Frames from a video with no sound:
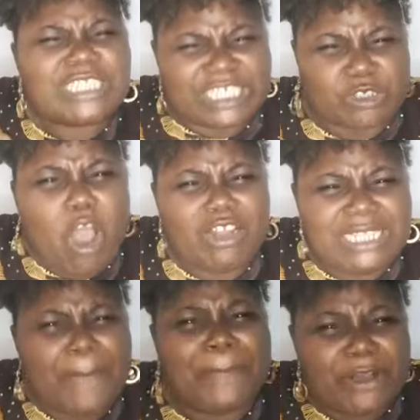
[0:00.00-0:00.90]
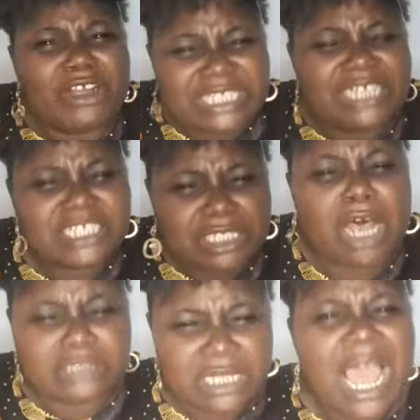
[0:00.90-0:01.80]
his only begotten
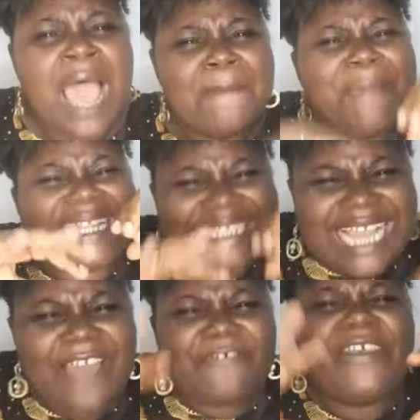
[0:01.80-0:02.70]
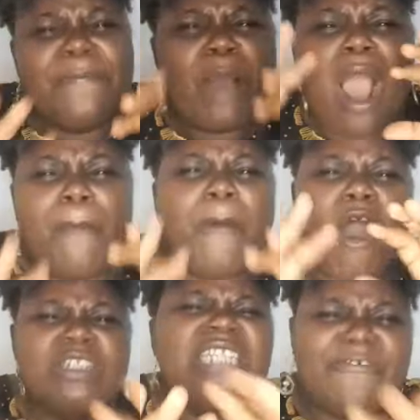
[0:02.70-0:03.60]
son, but gave him up
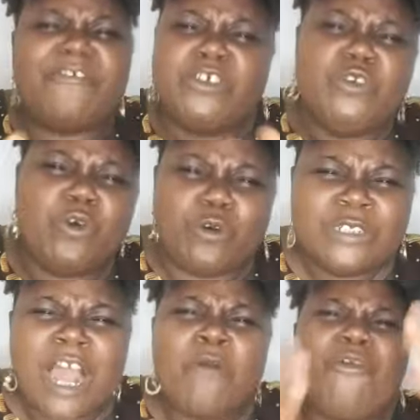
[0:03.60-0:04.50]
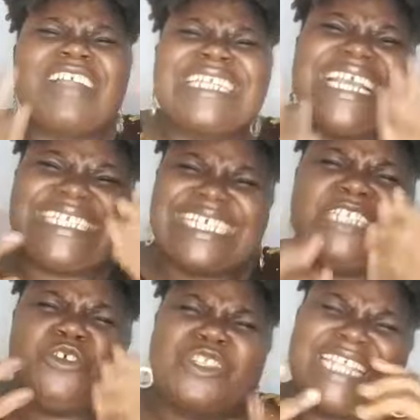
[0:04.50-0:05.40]
only for you, what is
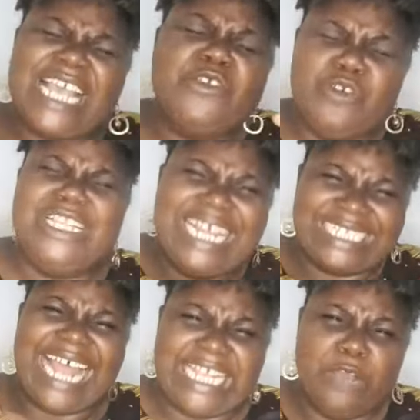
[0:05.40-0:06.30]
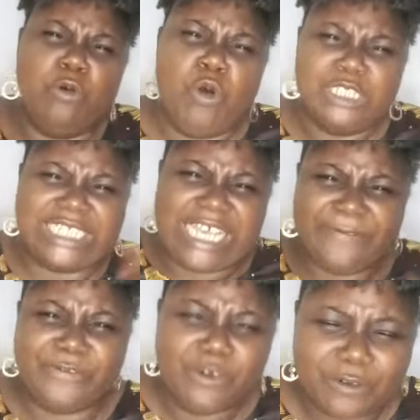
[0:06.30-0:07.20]
it you think you need that he won't
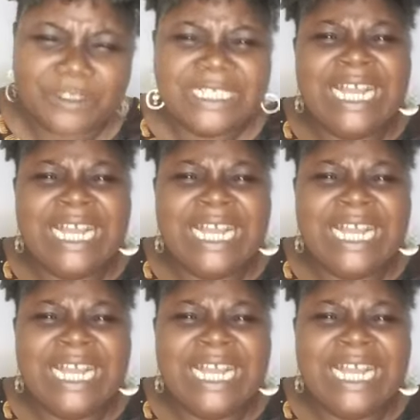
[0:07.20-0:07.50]
give you?